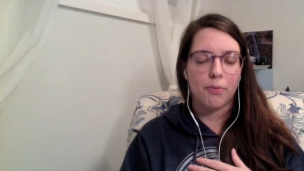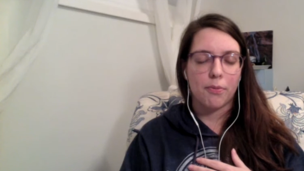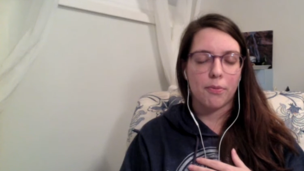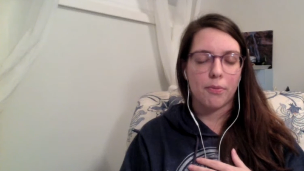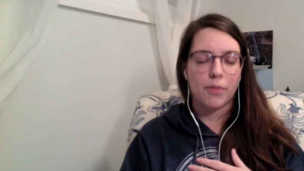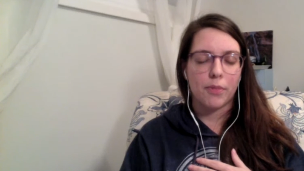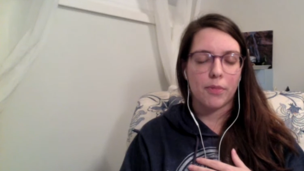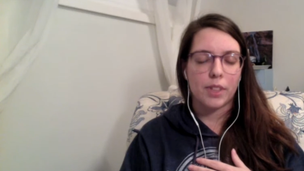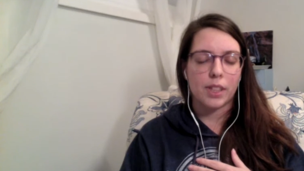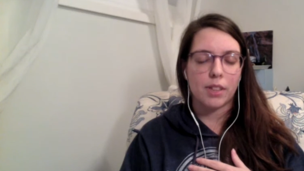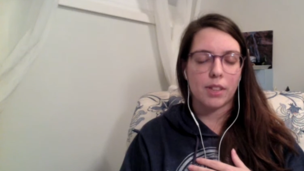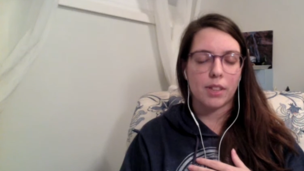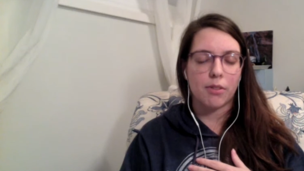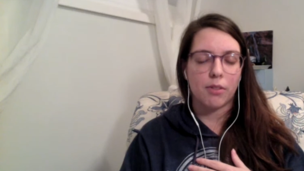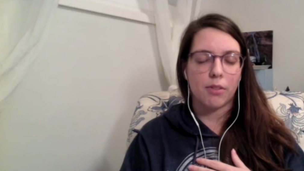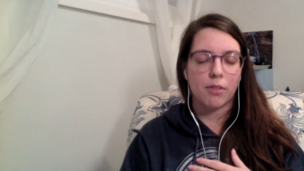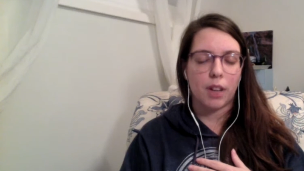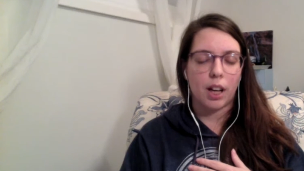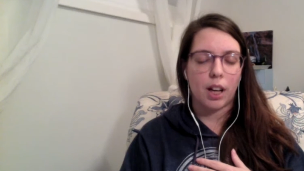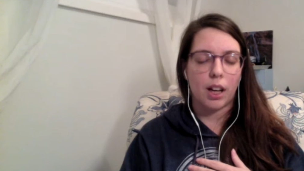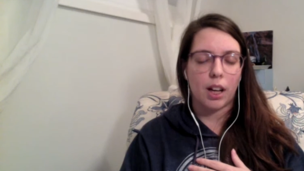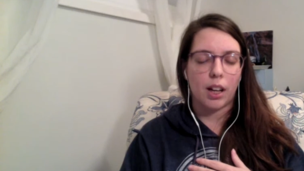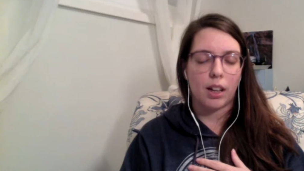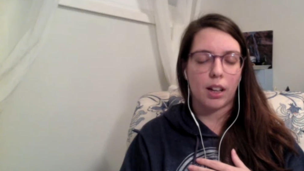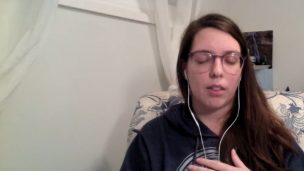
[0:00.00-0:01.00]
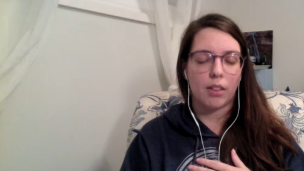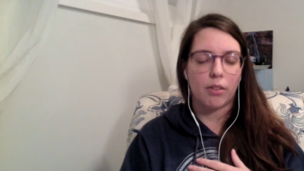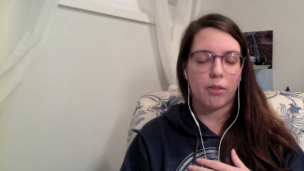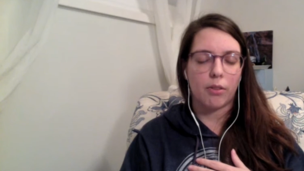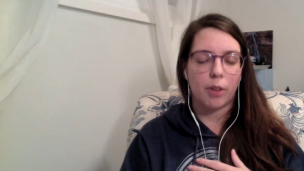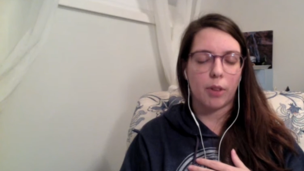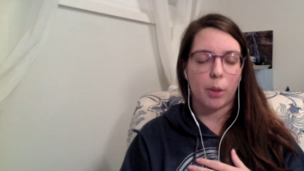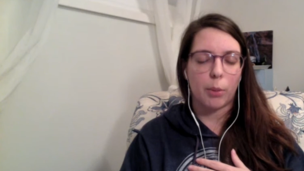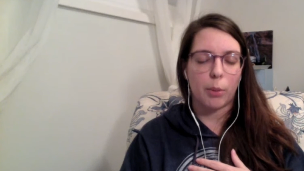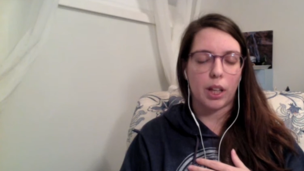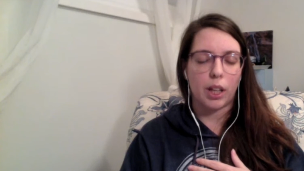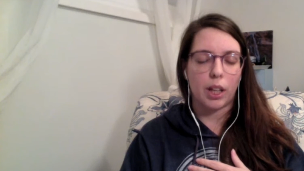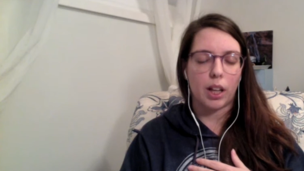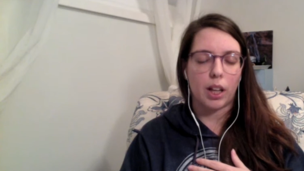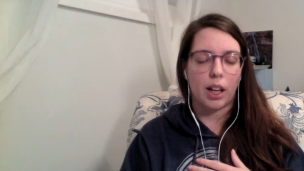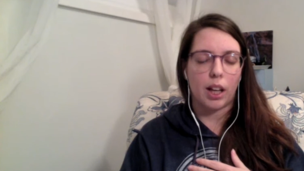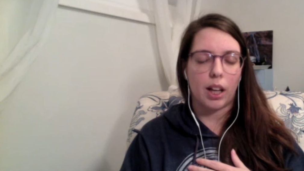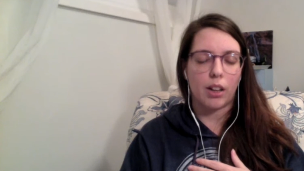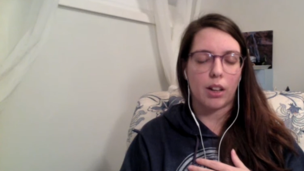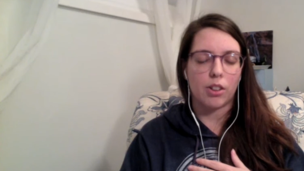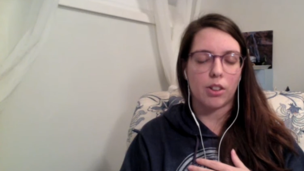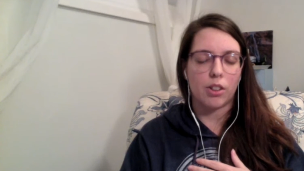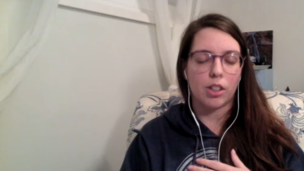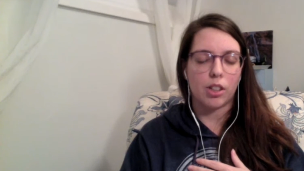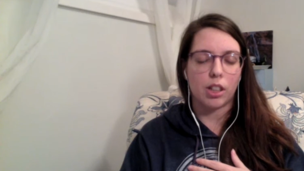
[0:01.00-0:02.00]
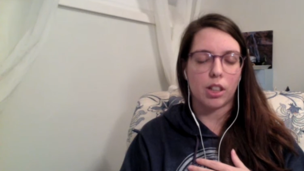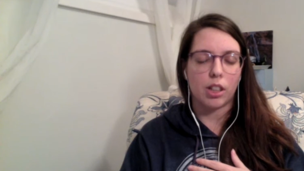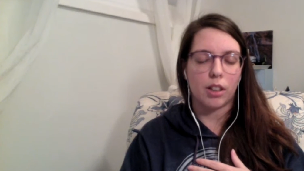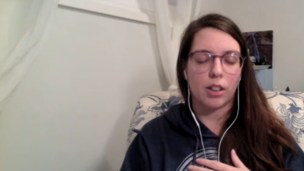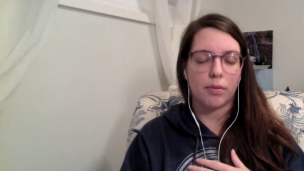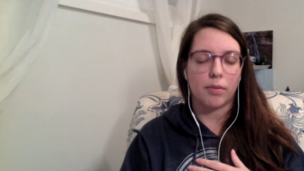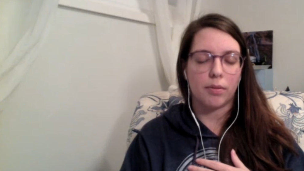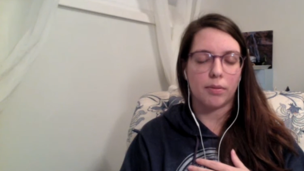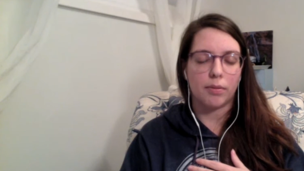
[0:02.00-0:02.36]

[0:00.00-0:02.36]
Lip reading: It's divine feminine energy.